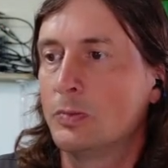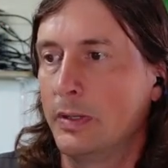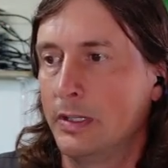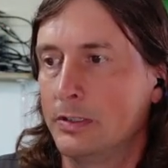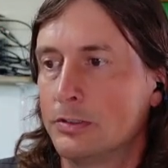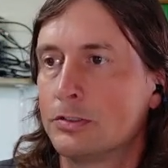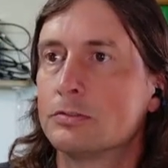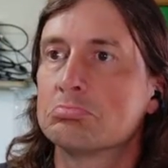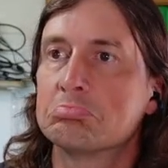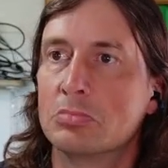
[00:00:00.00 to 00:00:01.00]

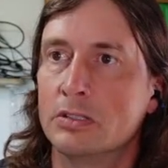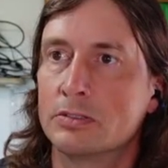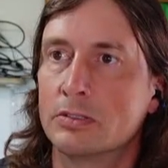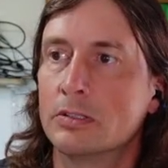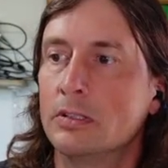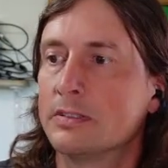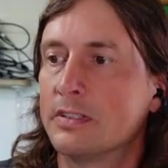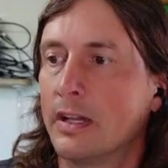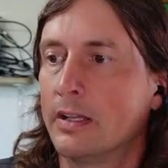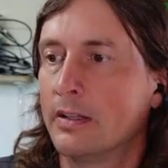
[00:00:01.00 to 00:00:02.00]
Spanish is good.
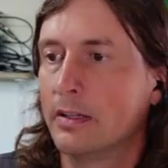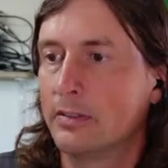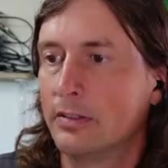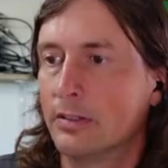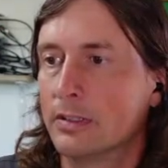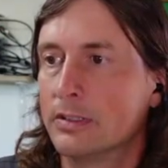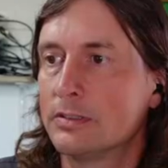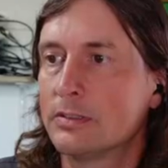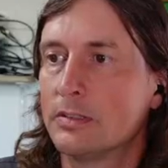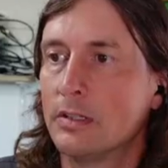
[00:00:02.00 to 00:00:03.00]
Let's add that to the
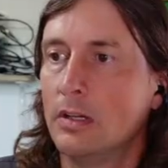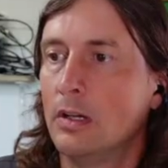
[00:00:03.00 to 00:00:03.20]
list.